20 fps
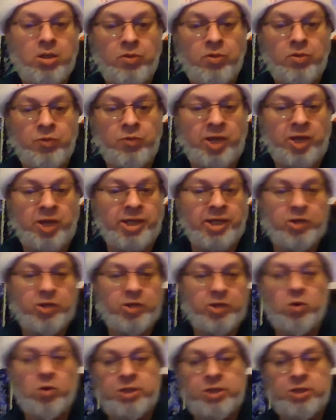that you
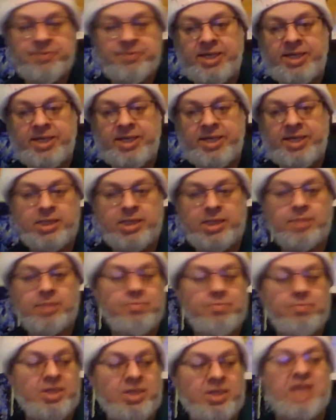only peeked in,
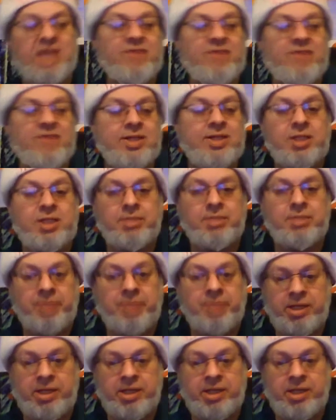but I've actually been
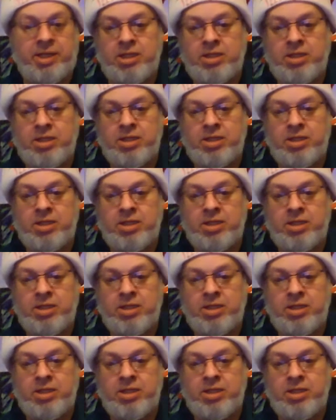in,